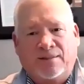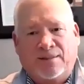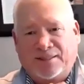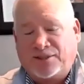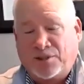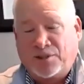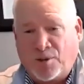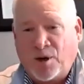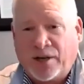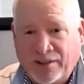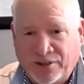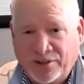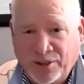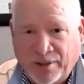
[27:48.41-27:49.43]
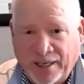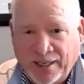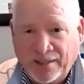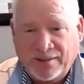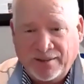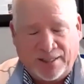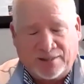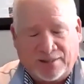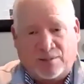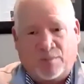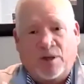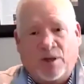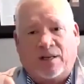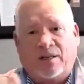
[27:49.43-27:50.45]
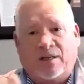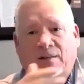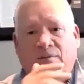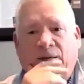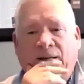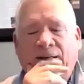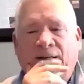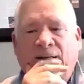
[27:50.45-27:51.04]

It's the marketing too, right? It's the marketing, right?